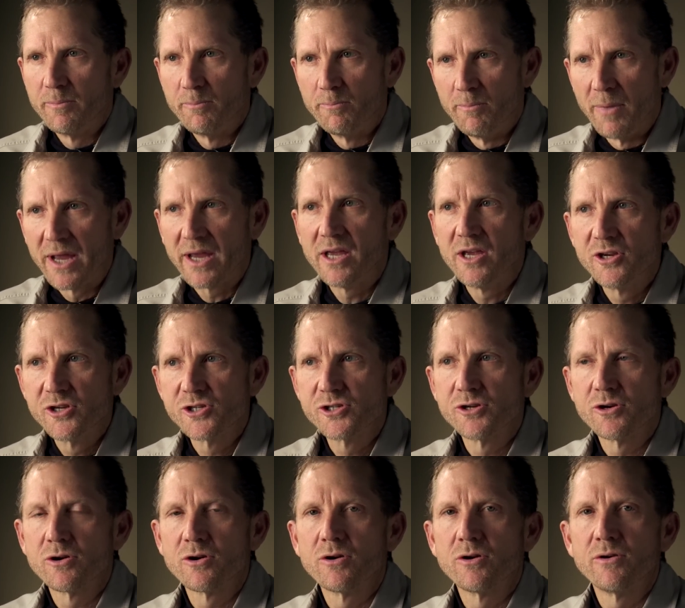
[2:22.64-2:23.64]
making
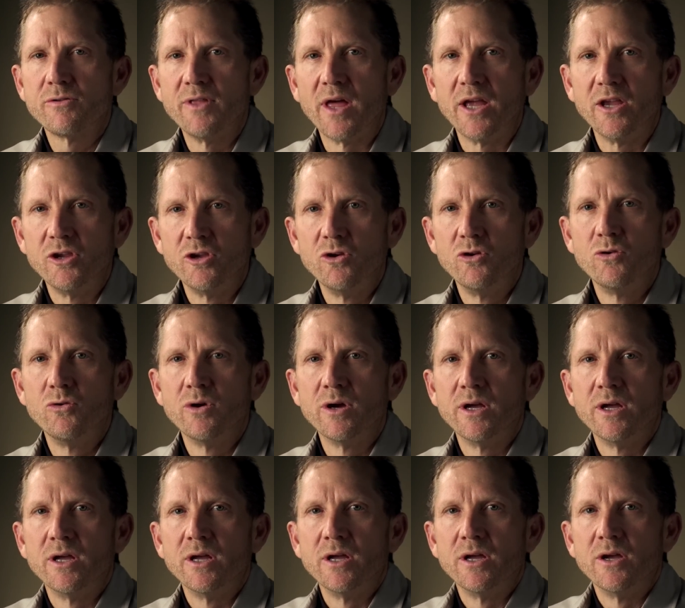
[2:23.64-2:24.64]
sure that you
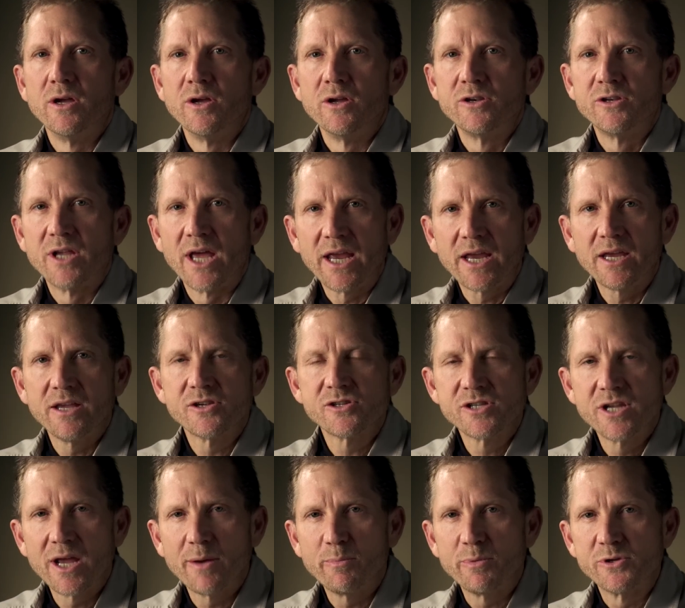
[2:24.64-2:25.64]
take his
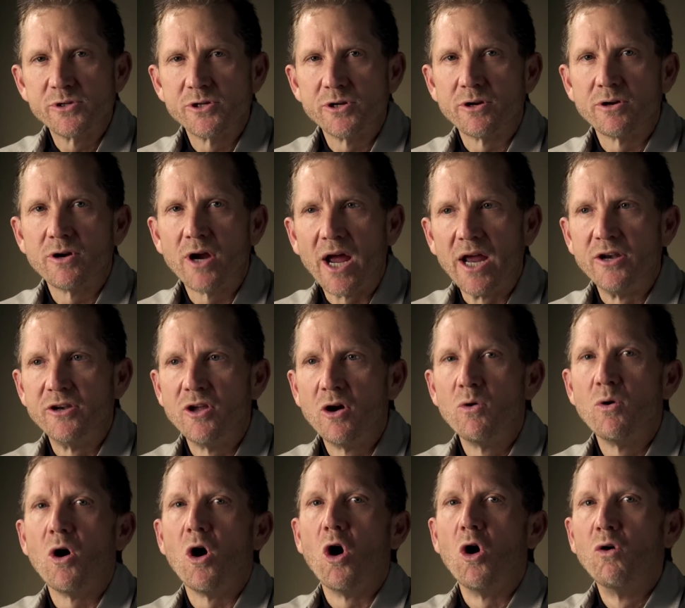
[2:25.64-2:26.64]
temperature and
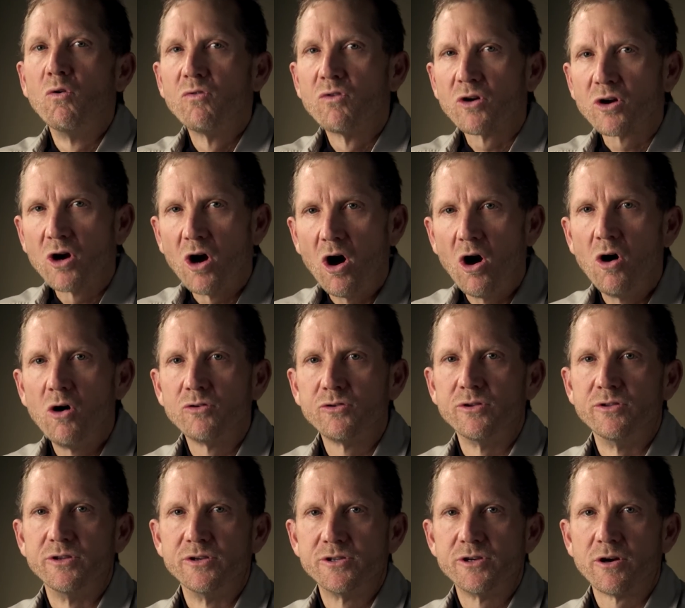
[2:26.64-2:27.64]
don't overcall to
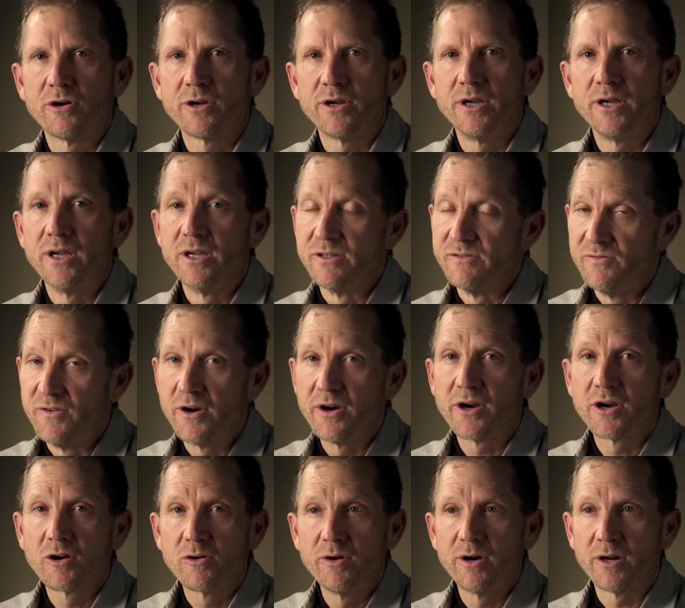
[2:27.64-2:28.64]
the turkey is very
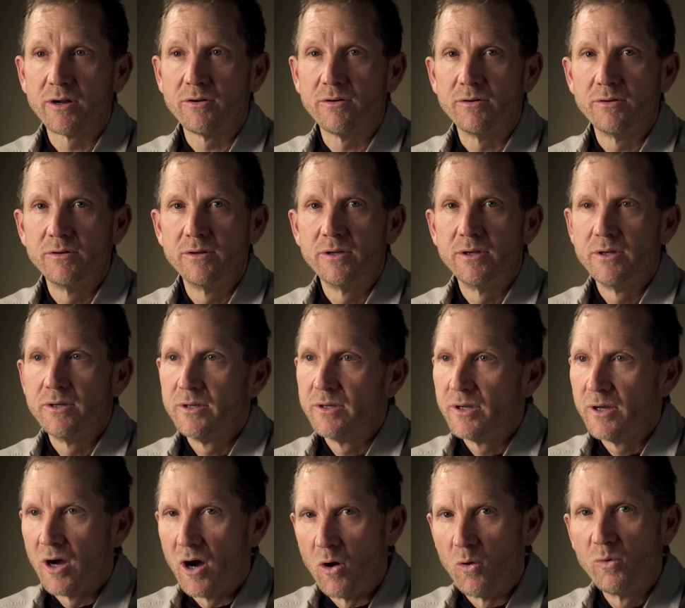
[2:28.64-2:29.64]
critical.
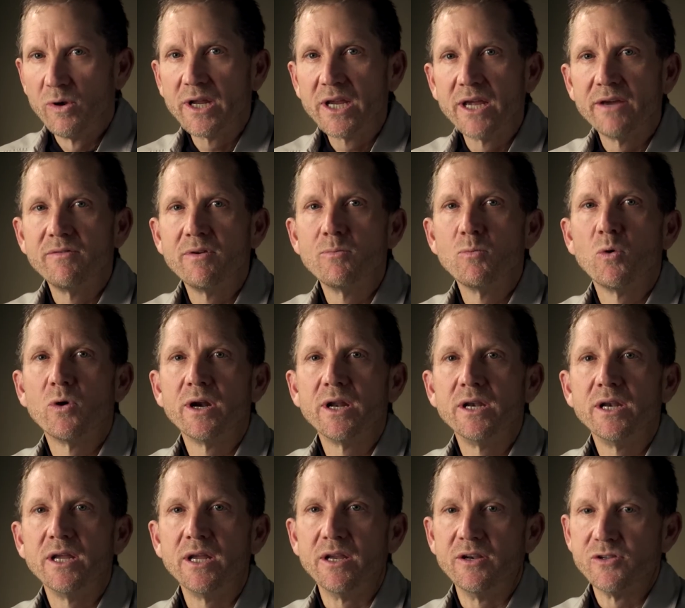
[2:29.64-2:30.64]
Only give him what he
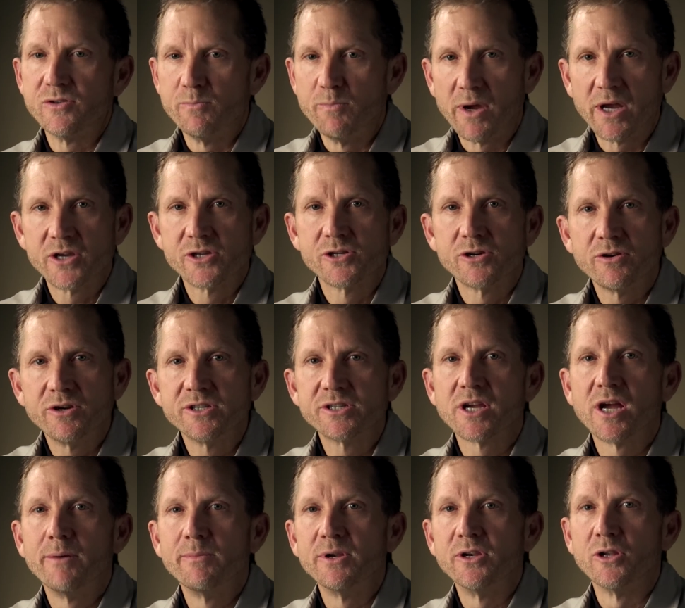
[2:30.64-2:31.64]
needs. Make sure he's
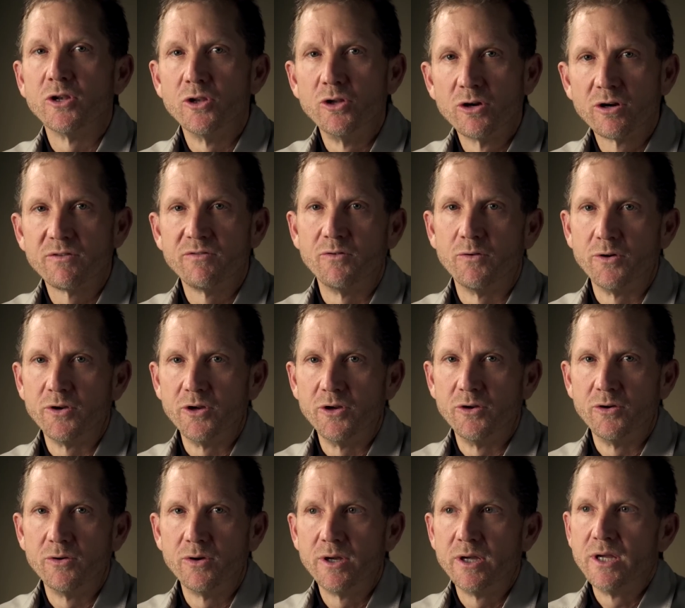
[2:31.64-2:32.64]
coming to look for
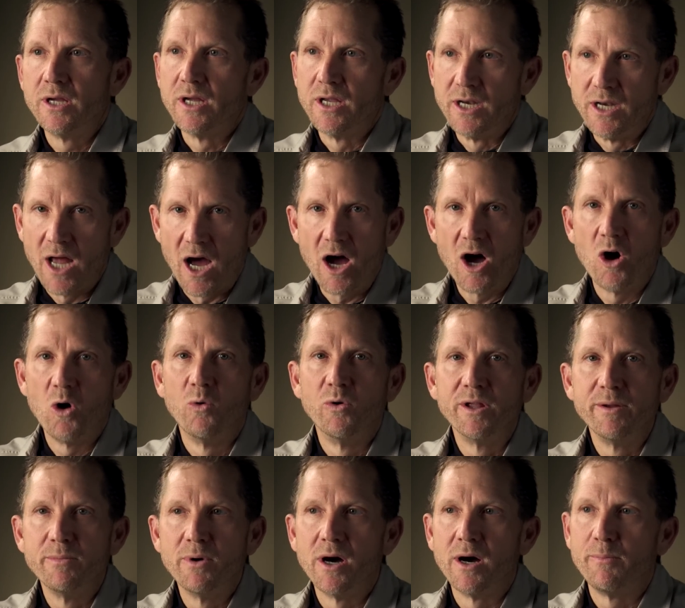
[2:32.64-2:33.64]
you, not hold
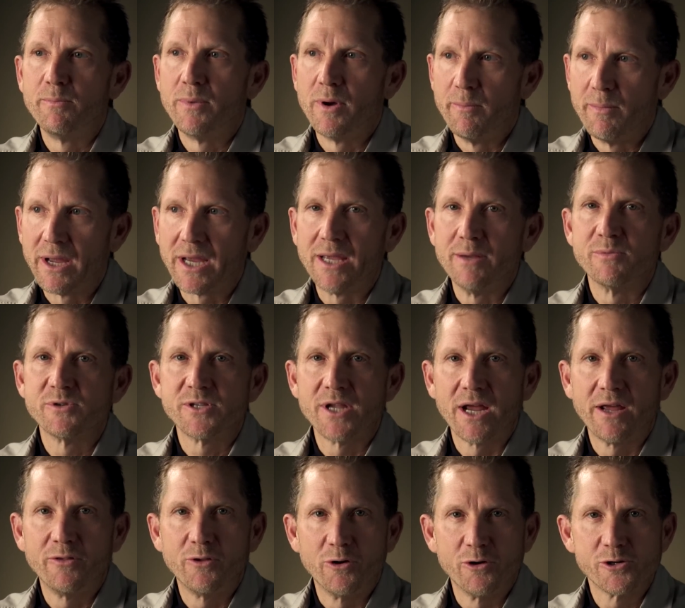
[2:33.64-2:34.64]
him up and make him
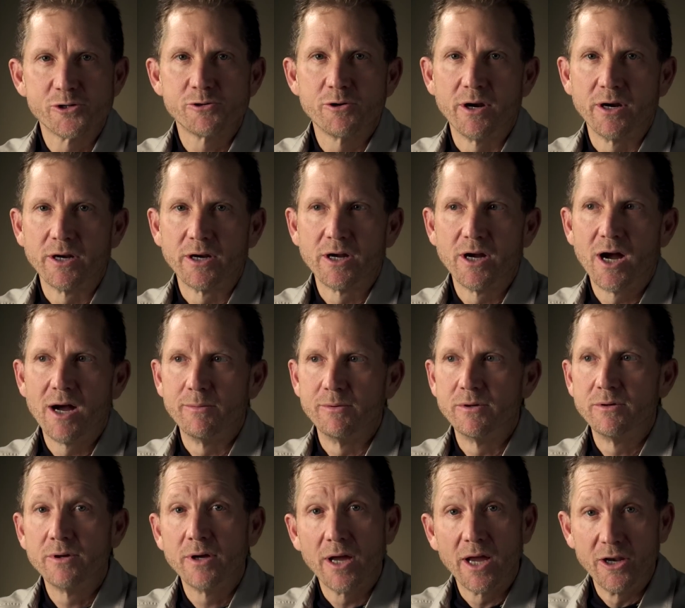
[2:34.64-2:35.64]
stand there and strut and
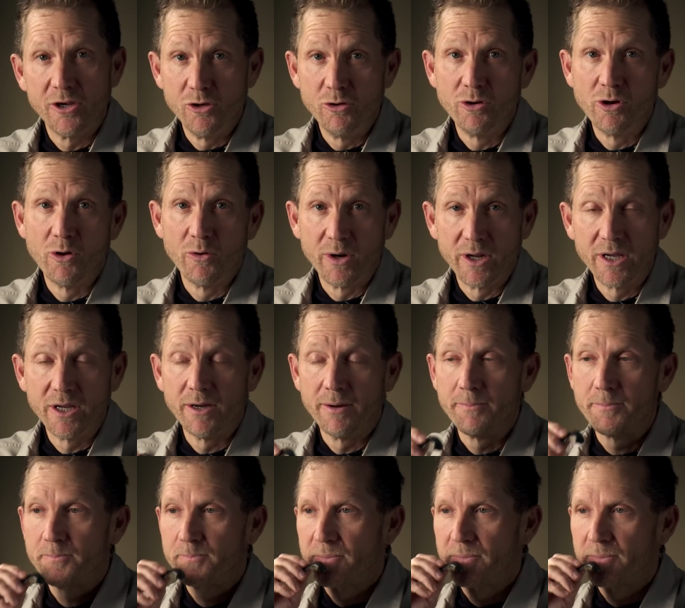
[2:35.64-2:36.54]
gobble, and you go to him.